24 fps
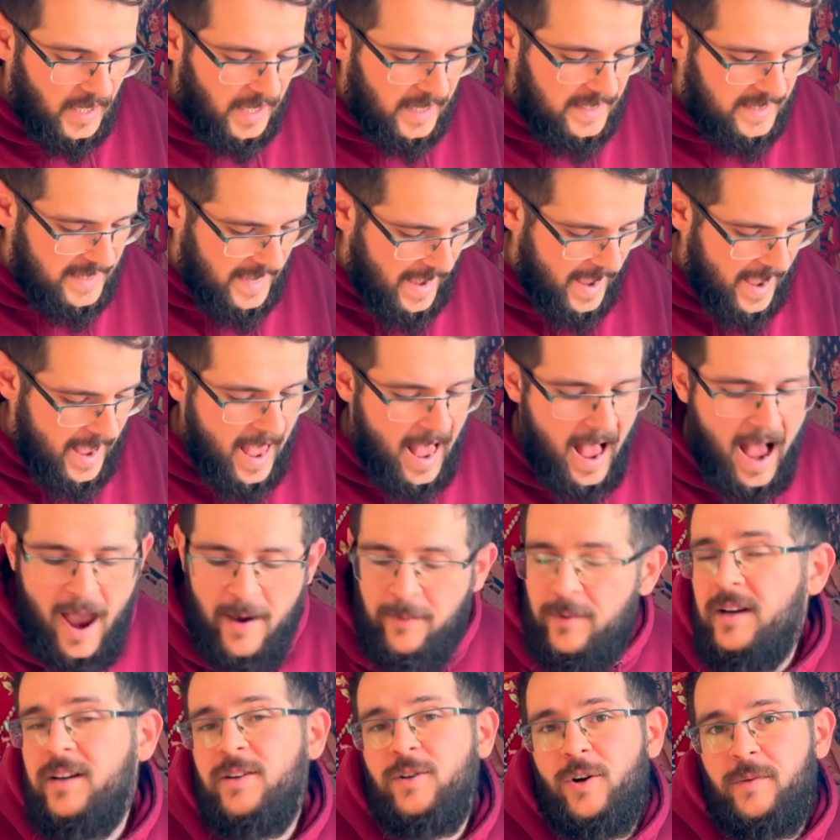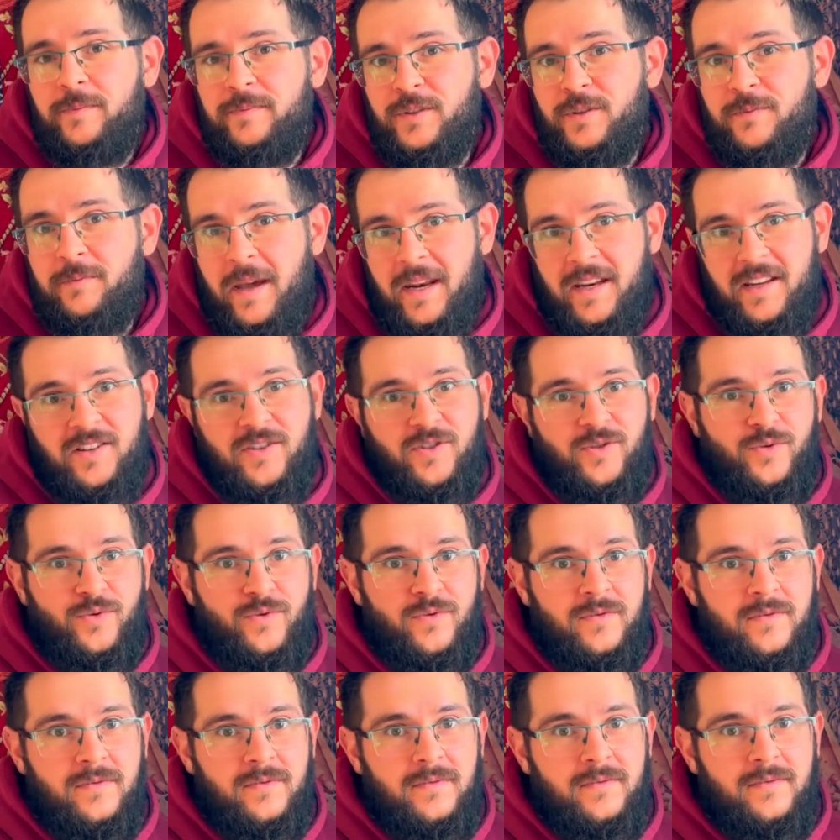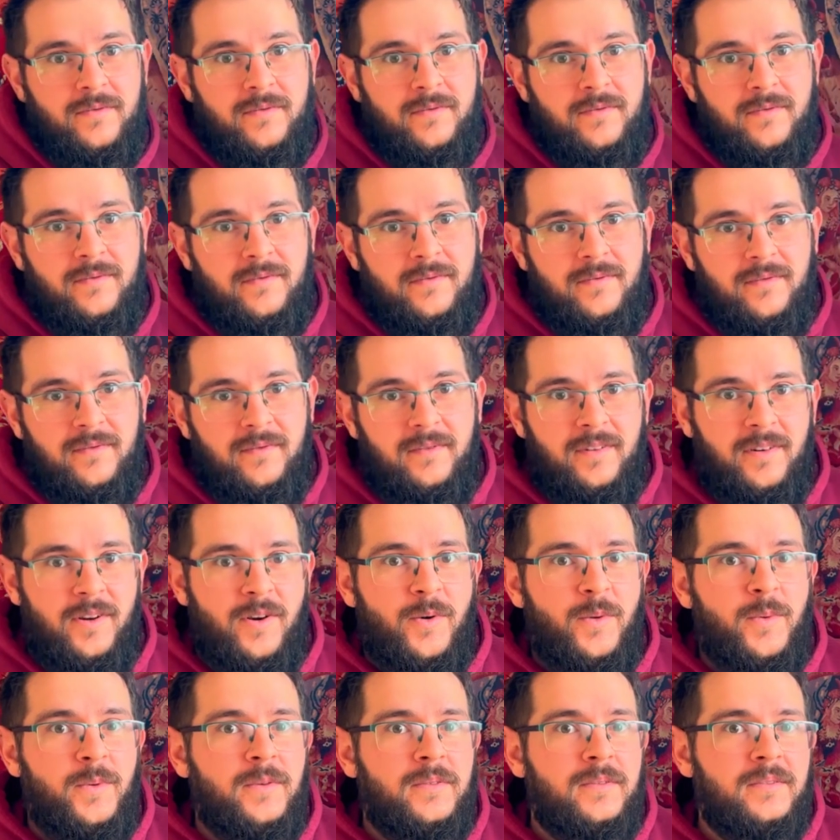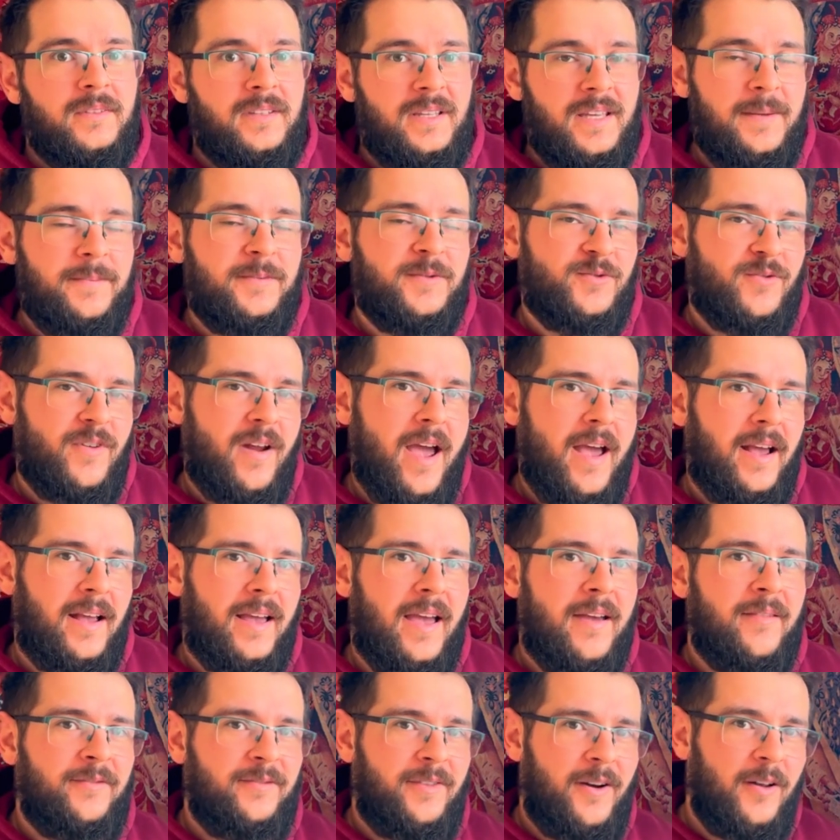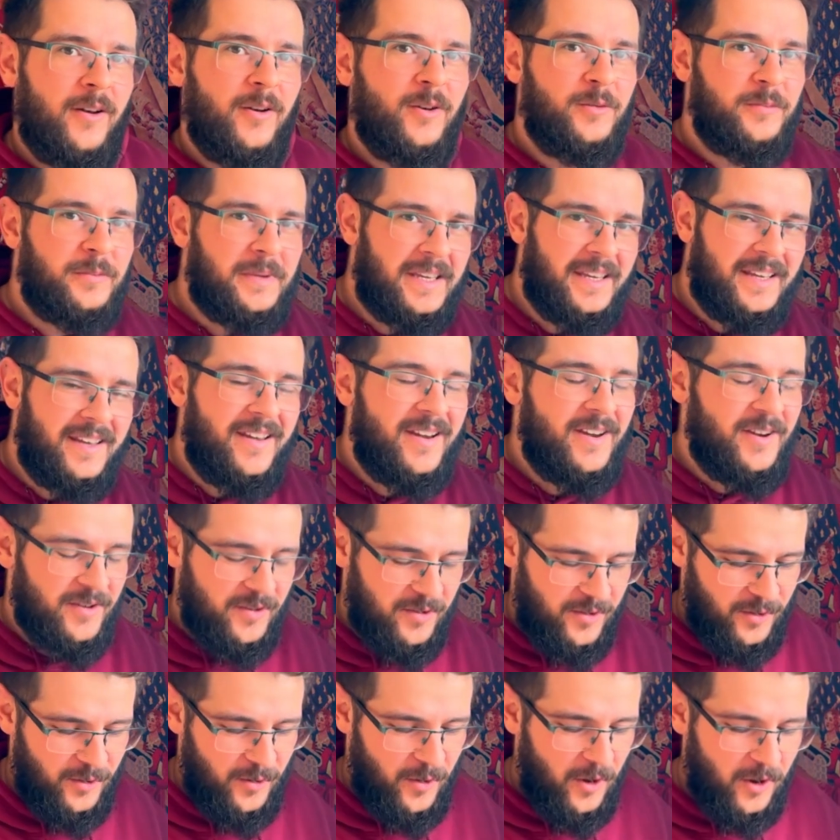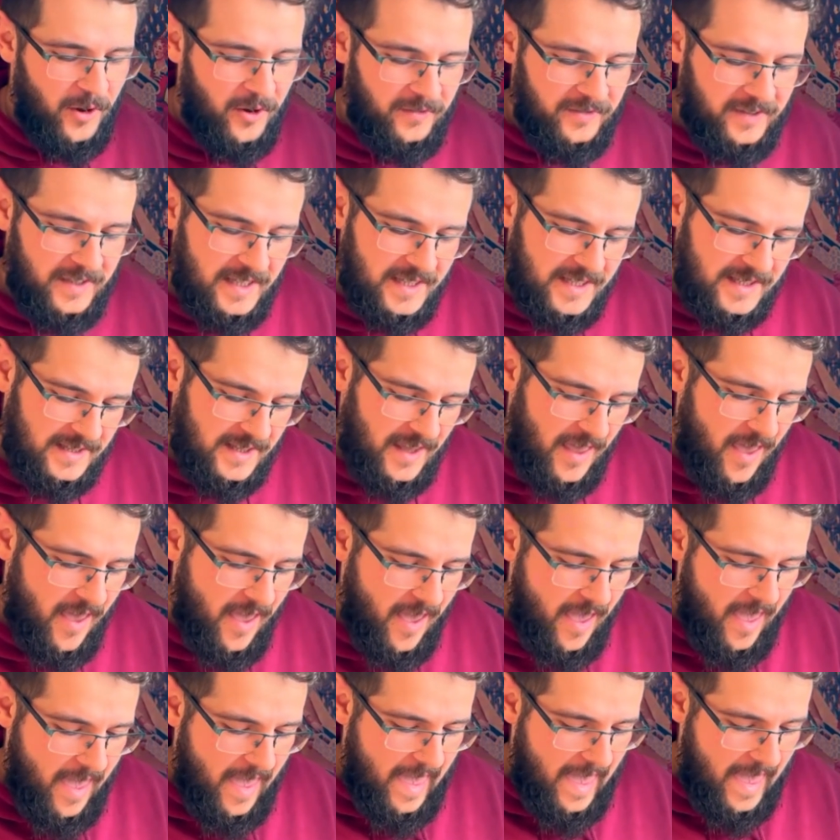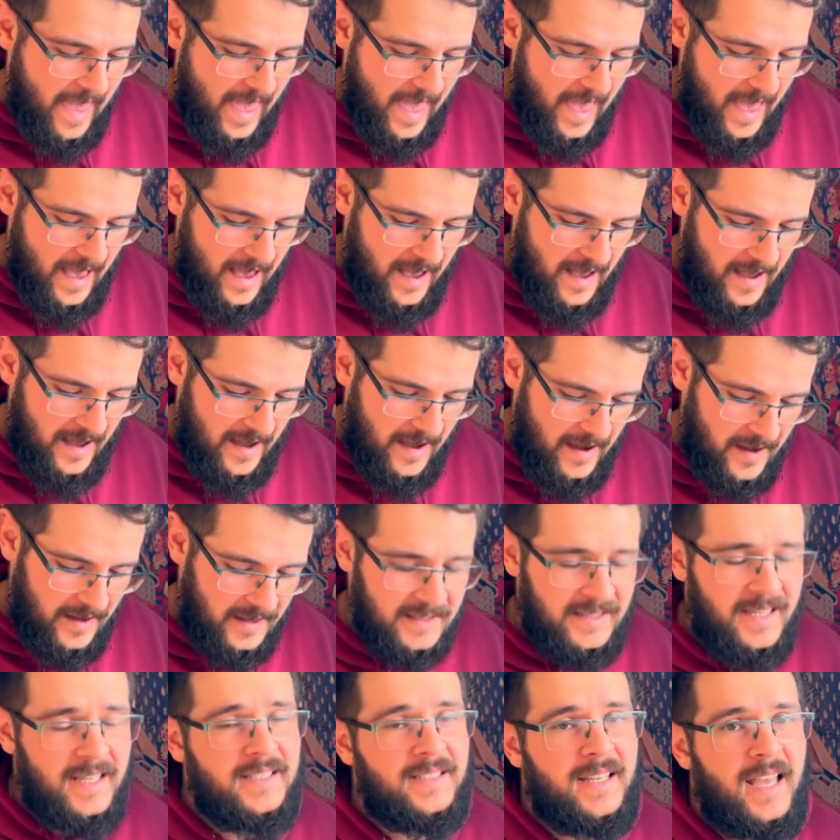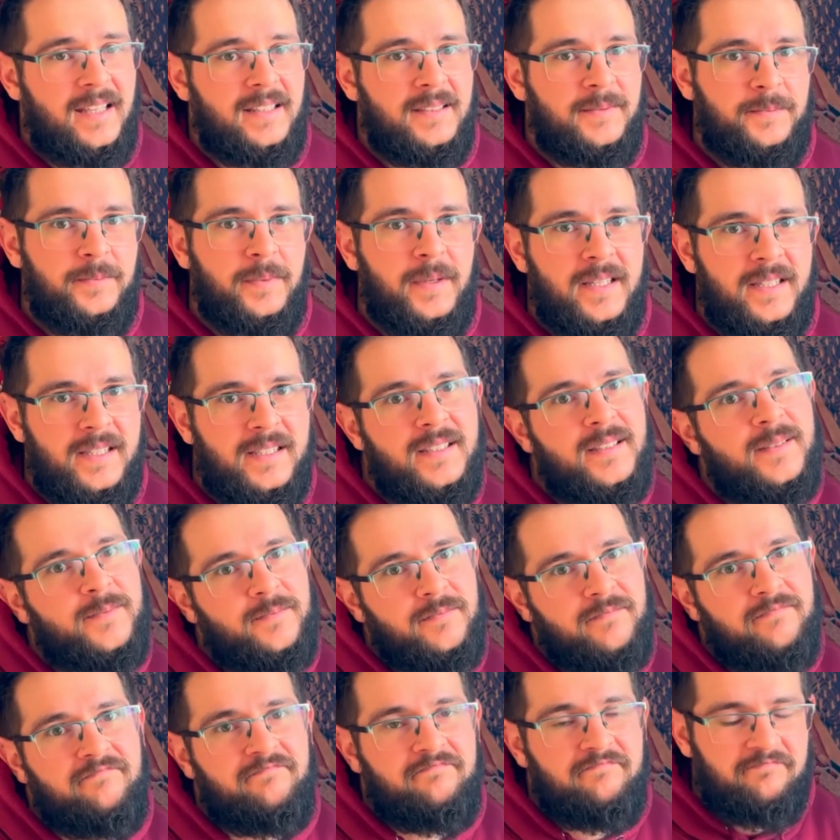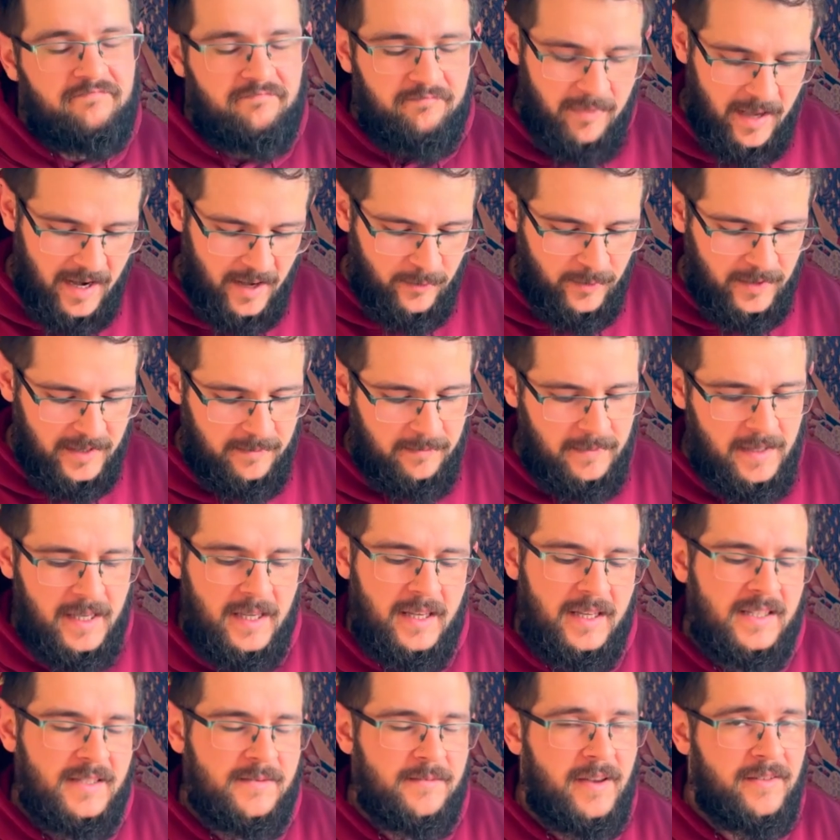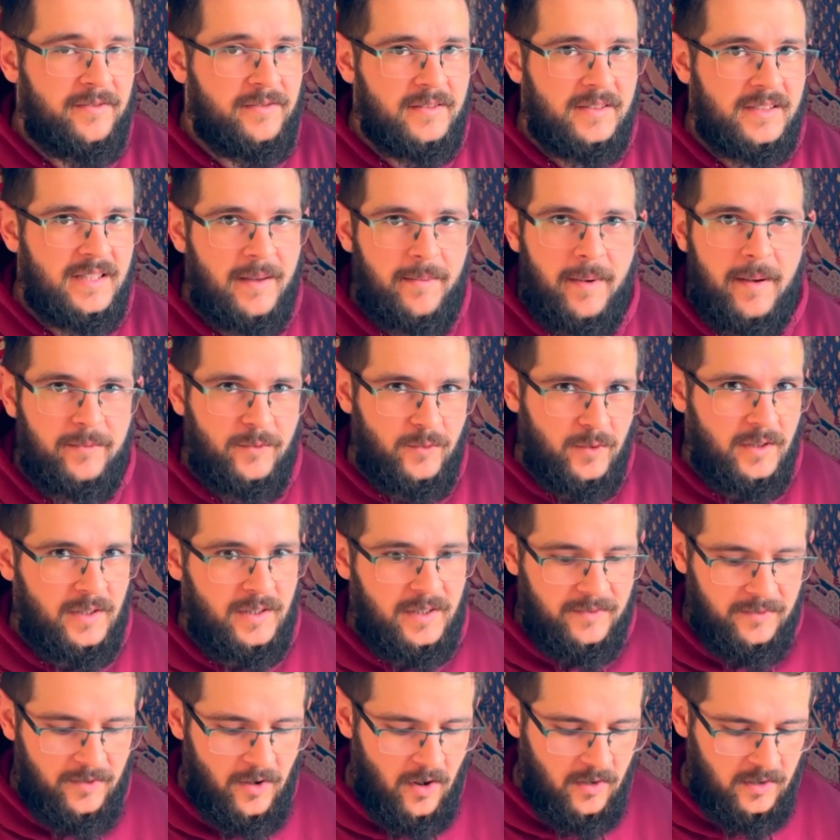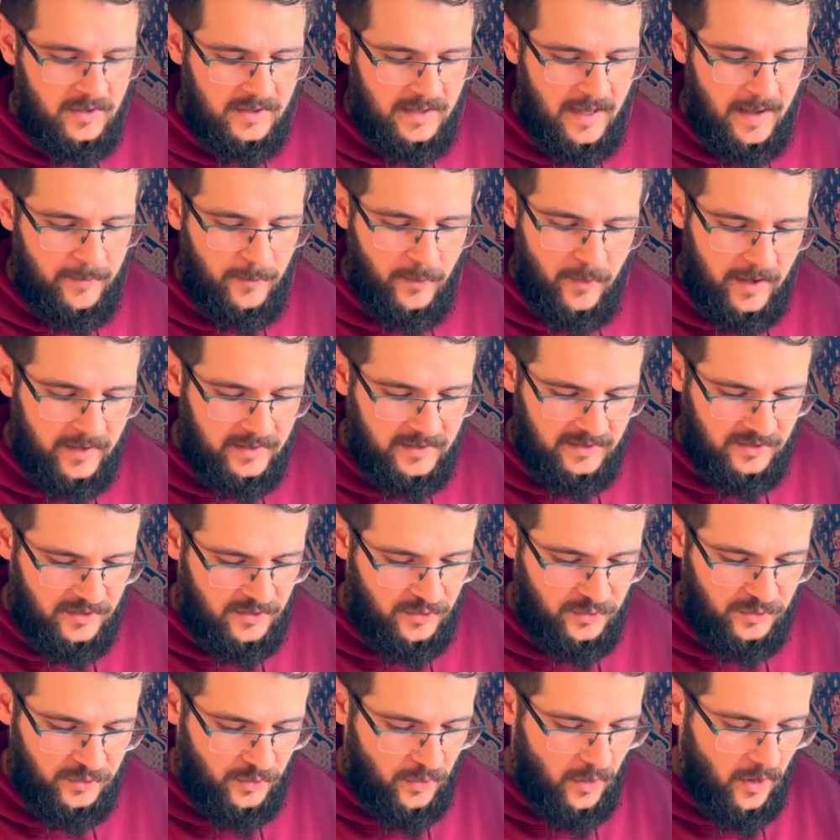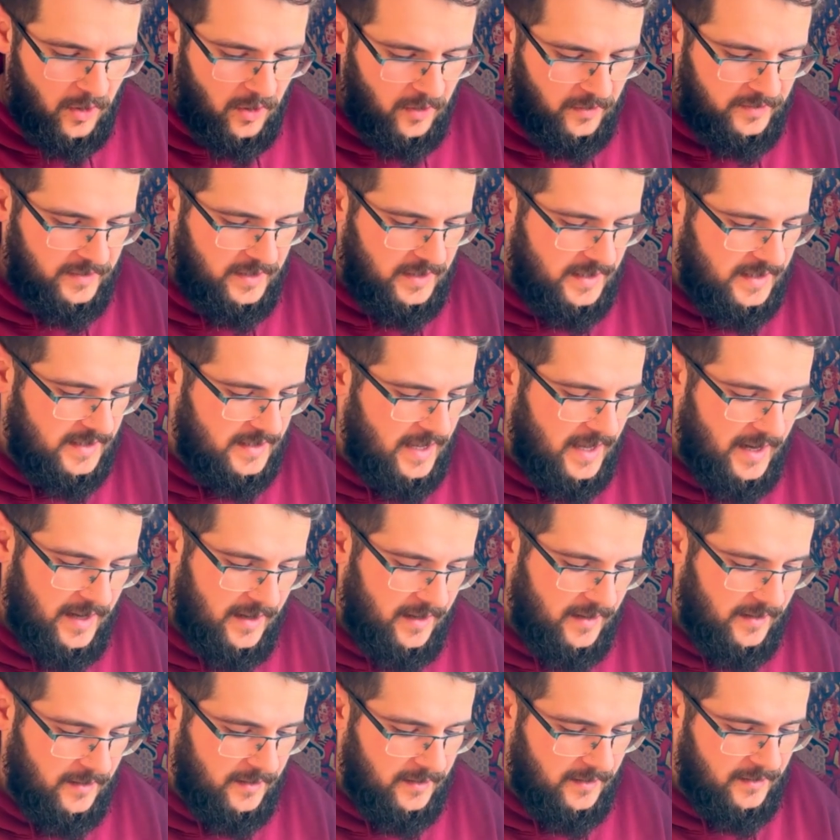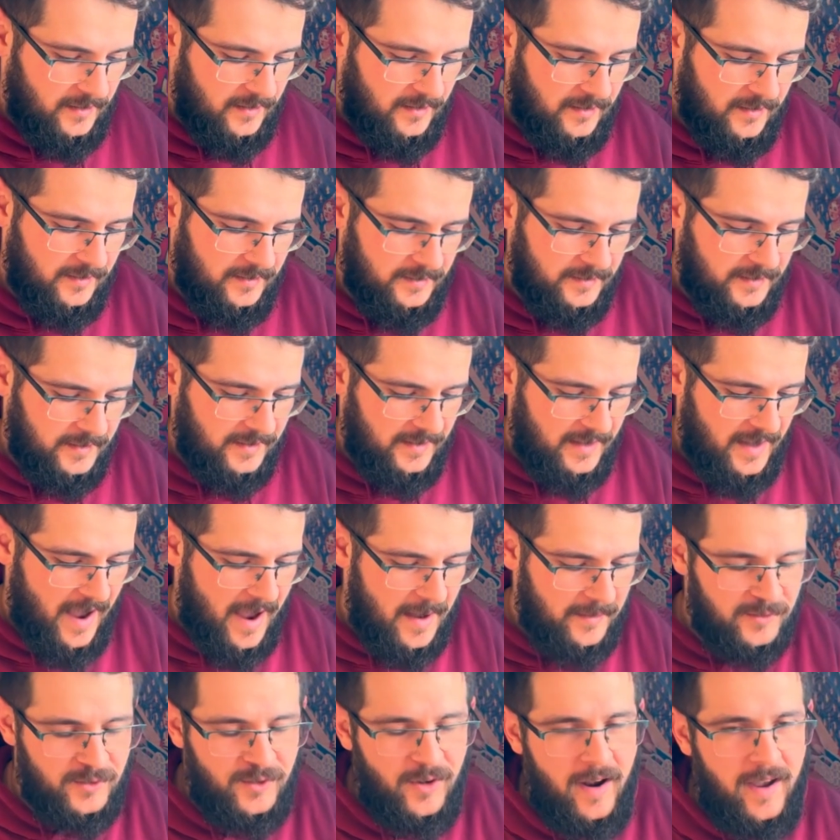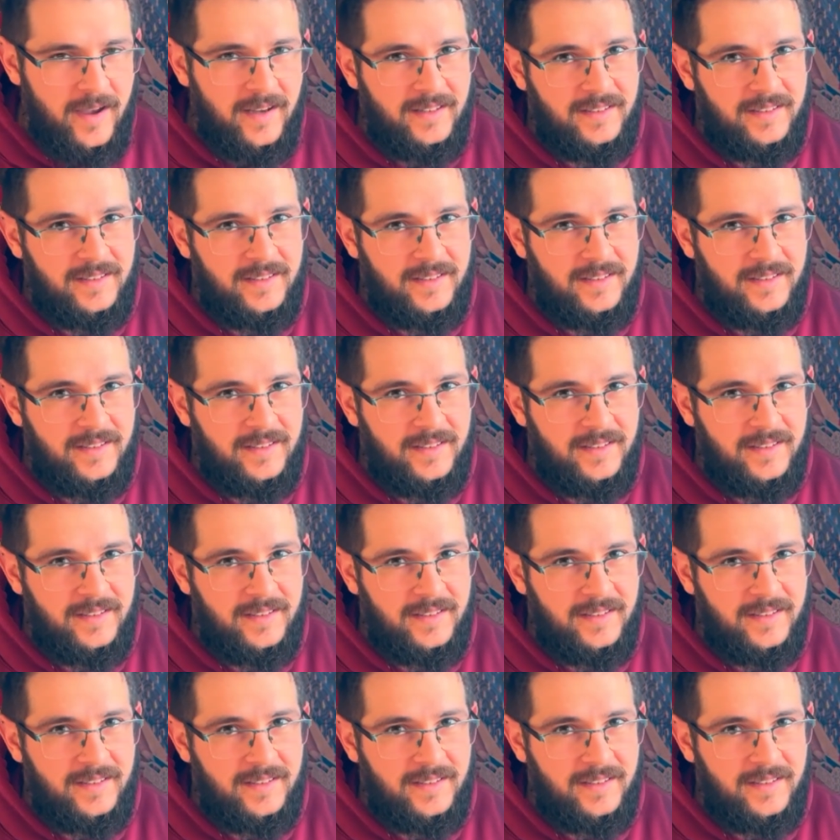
yeah, I really hope you manage to, you know, keep track and follow me through all of this. As I said, please bear with me. It's my first time I'm doing a vlog, so I'm quite new to all of this, and yeah, I'm trying